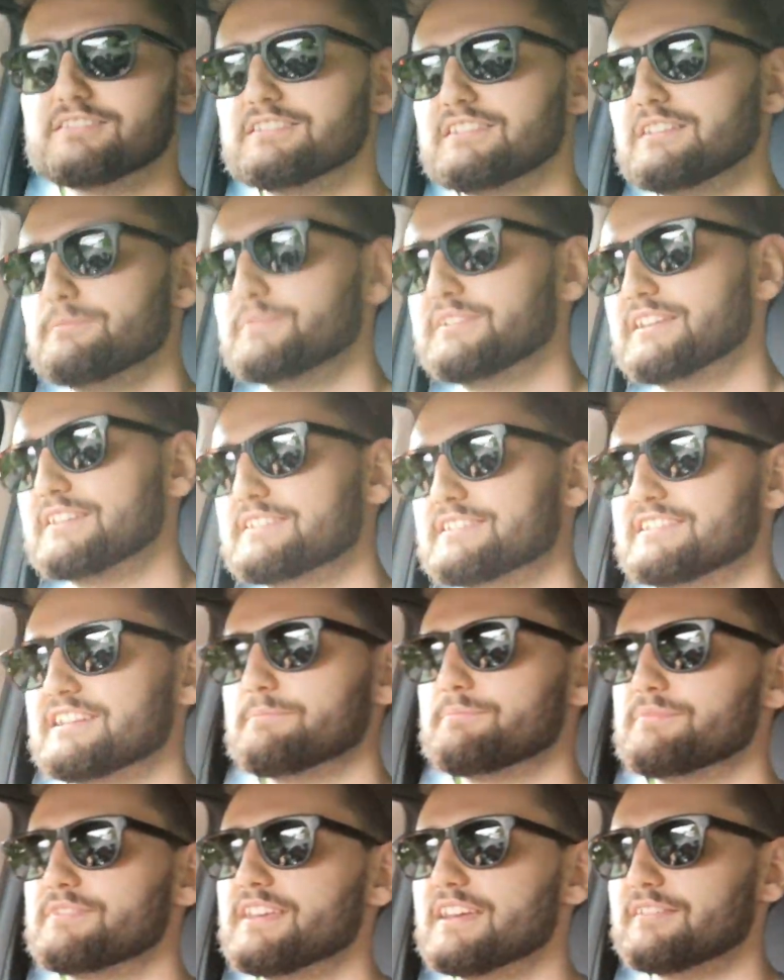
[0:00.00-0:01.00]
limited
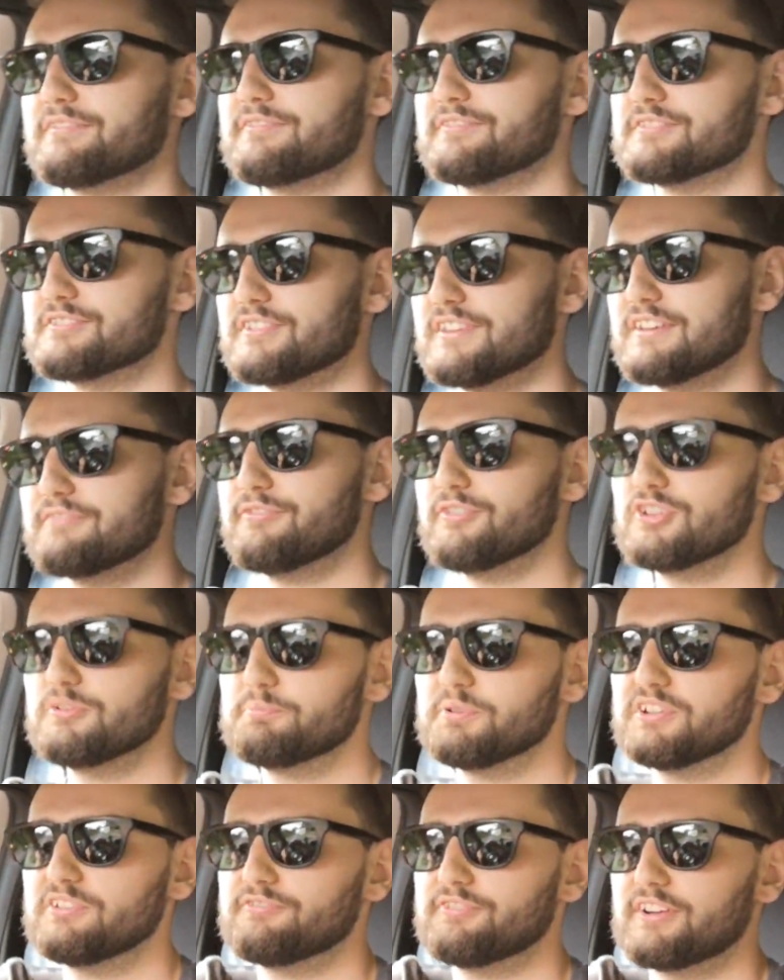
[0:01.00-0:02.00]
slip diff. So therefore, you
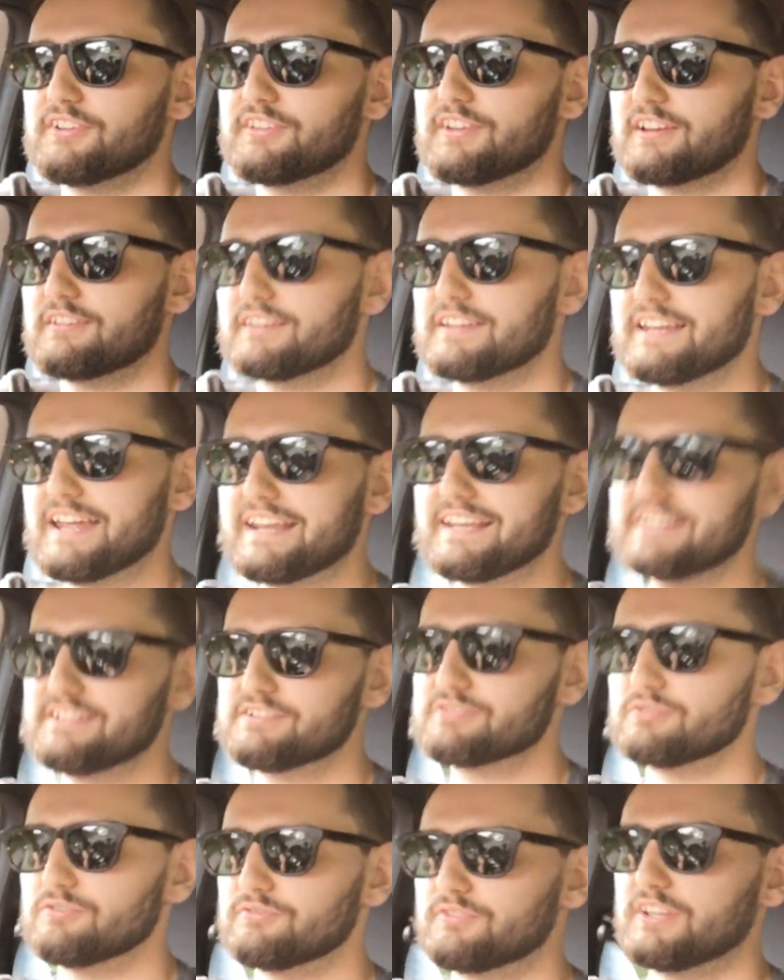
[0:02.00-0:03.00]
put your foot down in any
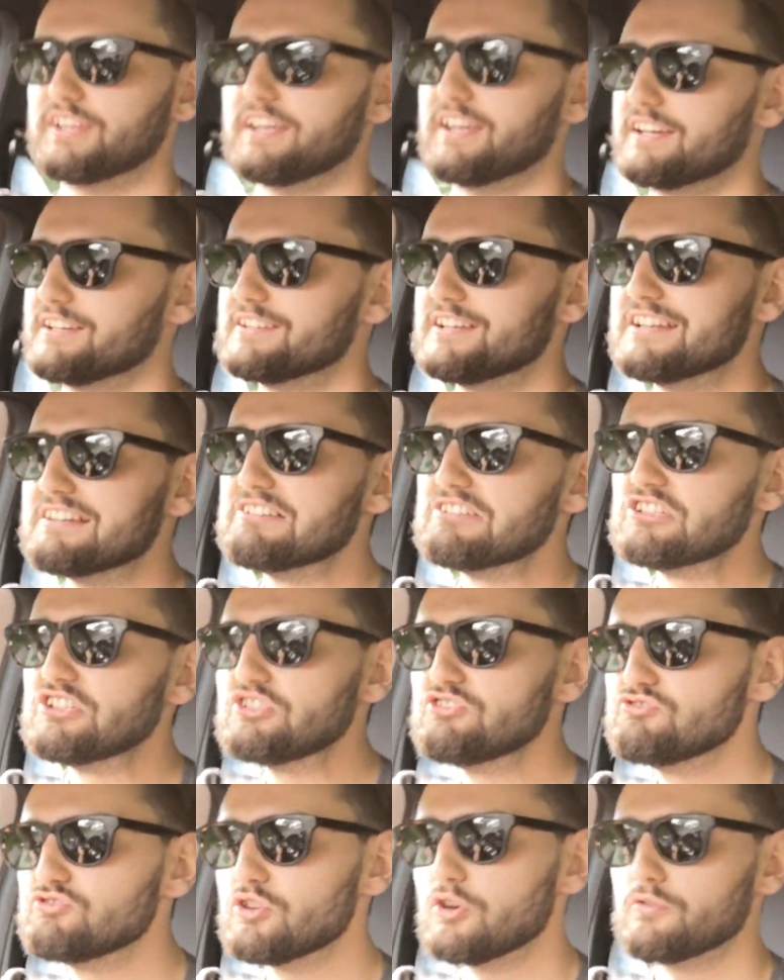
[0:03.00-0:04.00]
sort of gear,
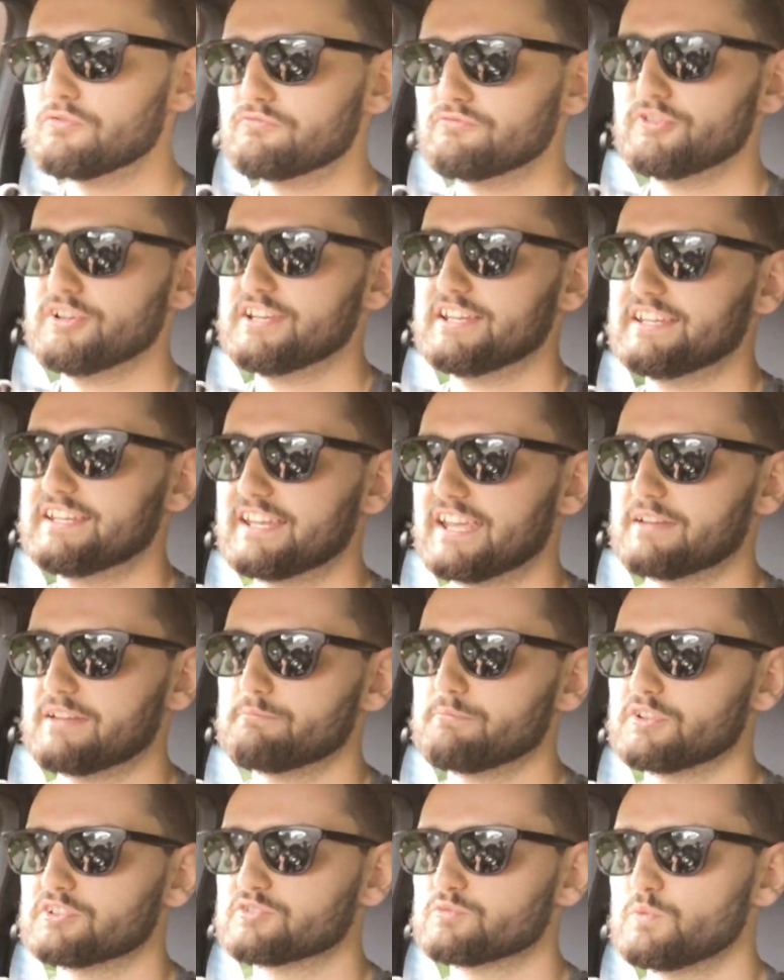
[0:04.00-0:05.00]
you don't really get
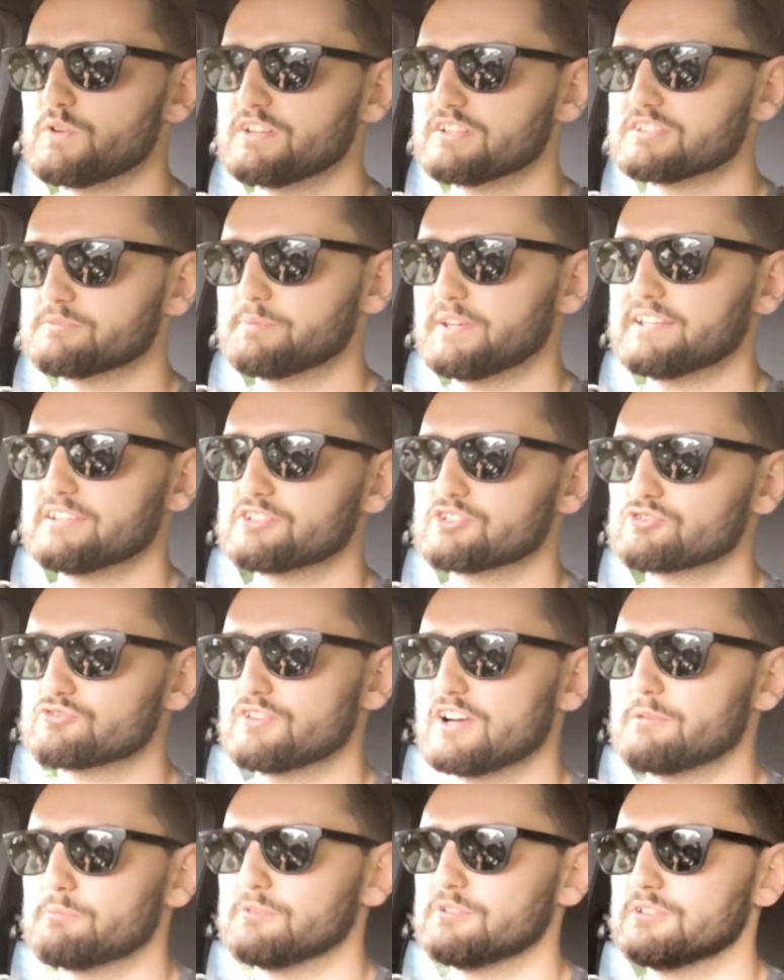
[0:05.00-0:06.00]
much wheel spin,
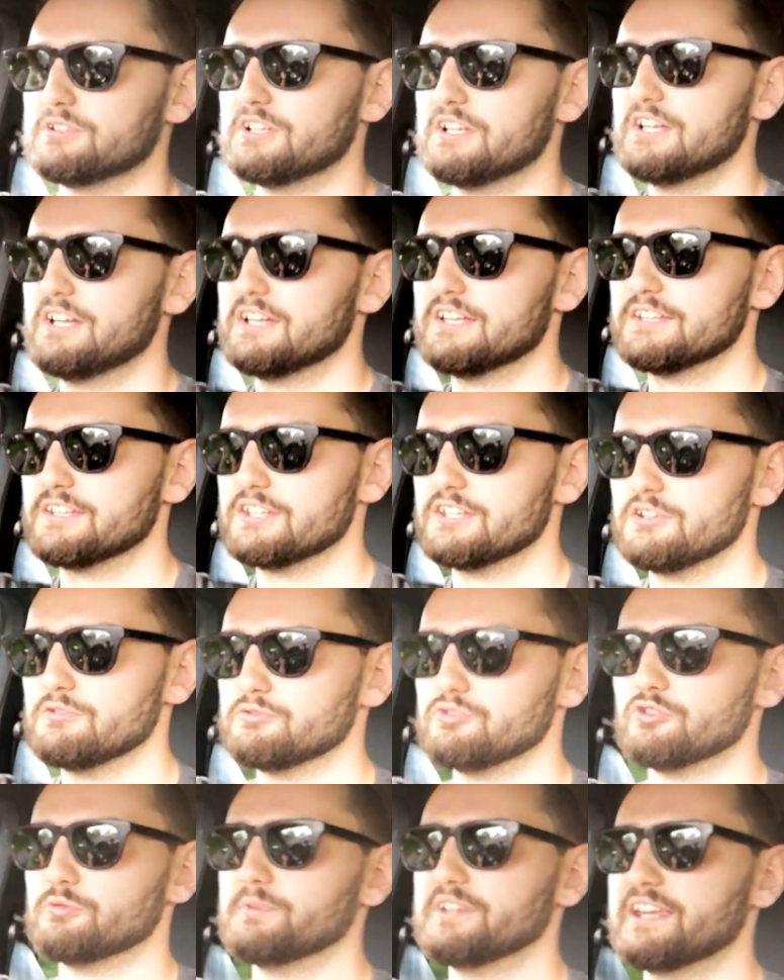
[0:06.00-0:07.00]
scrabble that you would
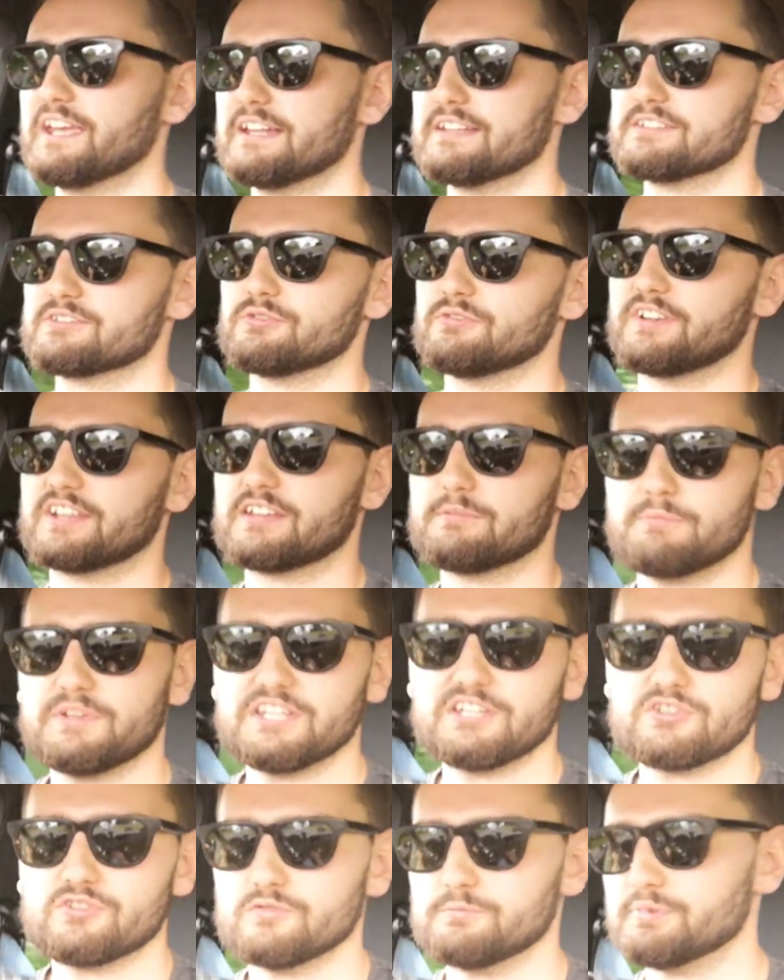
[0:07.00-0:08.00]
normally get in sort of like a
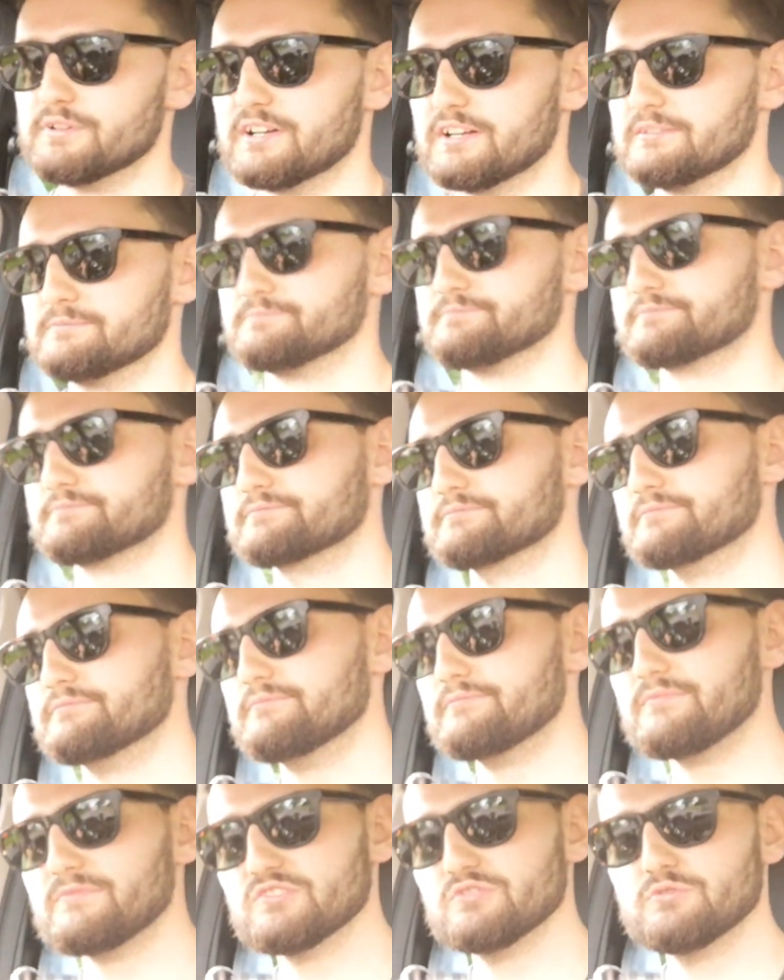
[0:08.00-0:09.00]
Mini Cooper
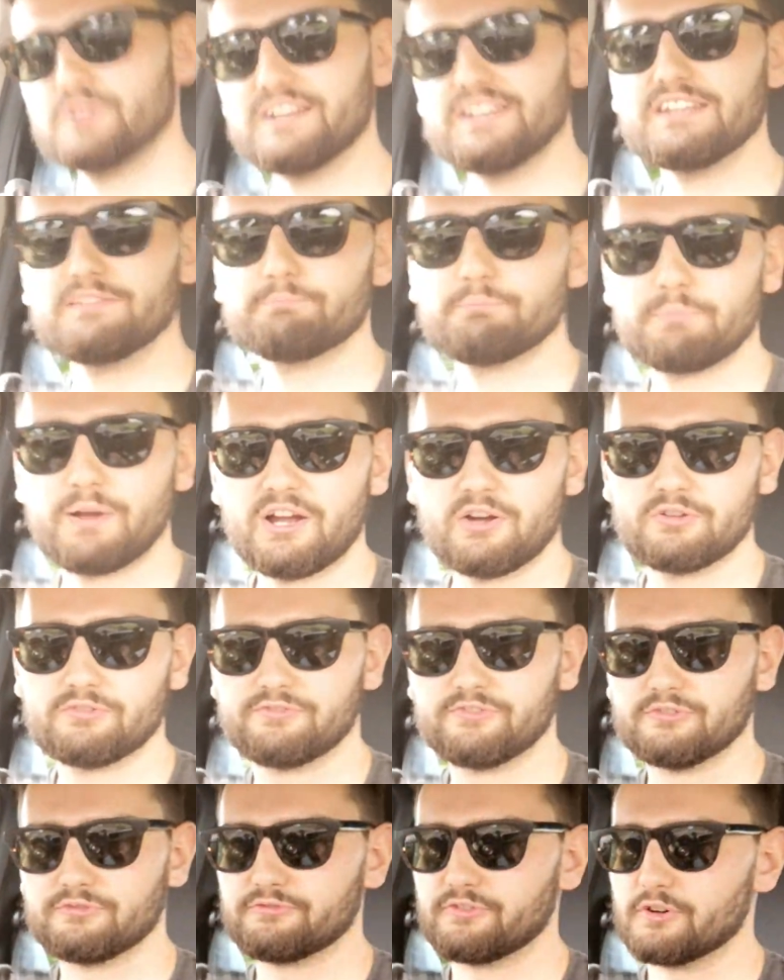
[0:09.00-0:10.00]
or any
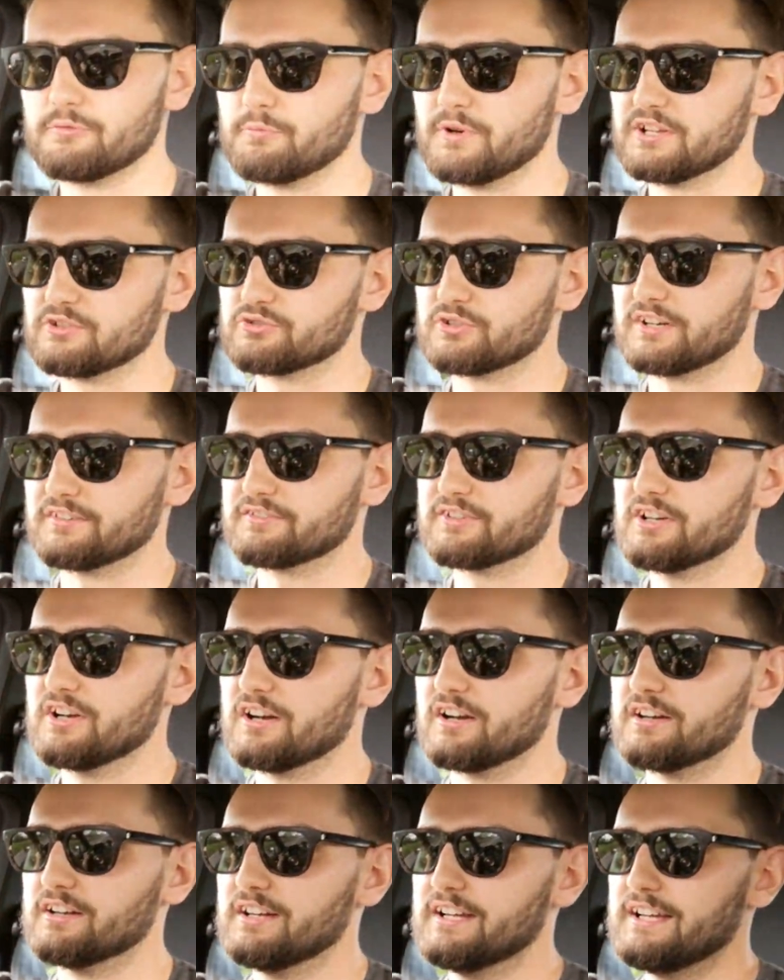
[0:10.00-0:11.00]
powerful front wheel drive
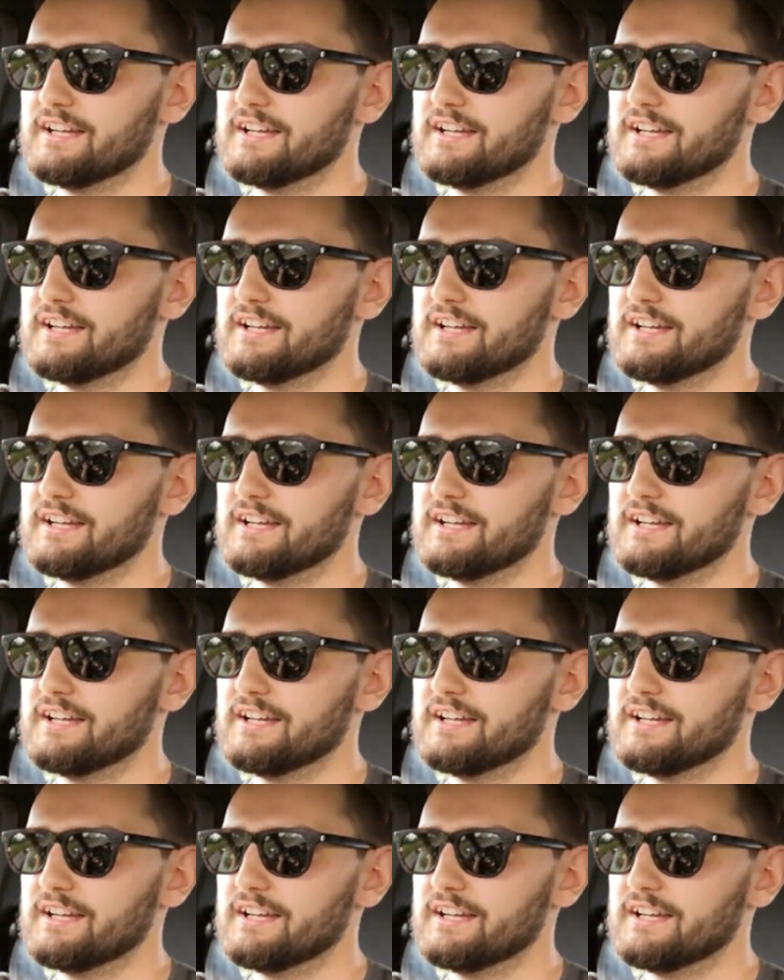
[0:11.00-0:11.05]
car.